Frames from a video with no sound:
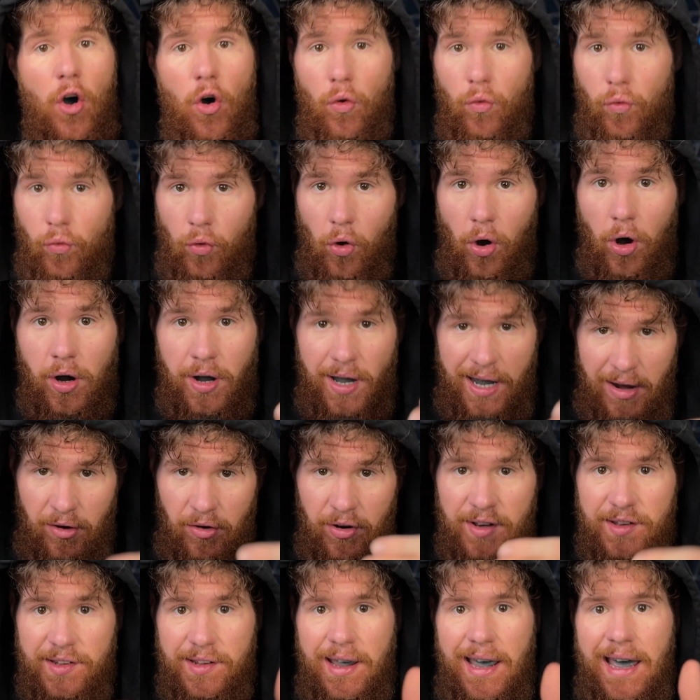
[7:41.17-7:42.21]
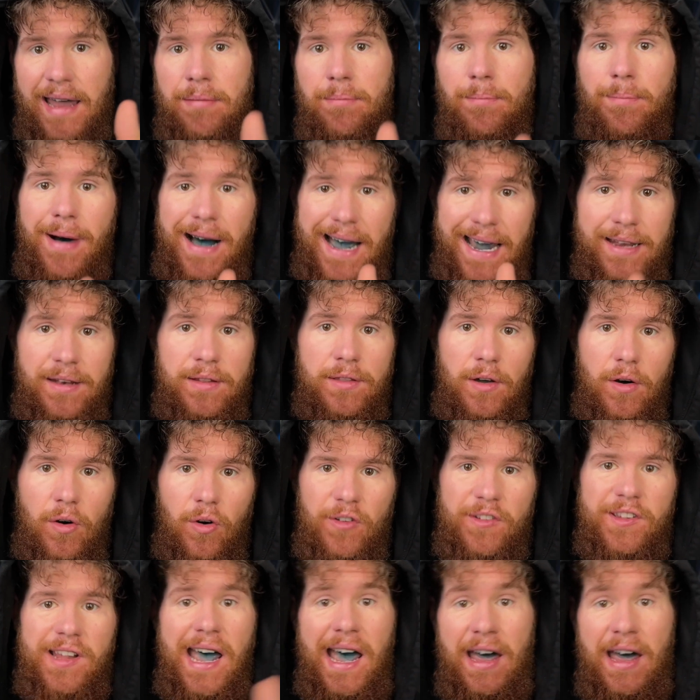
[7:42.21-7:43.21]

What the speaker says: Raw carrots can bind those.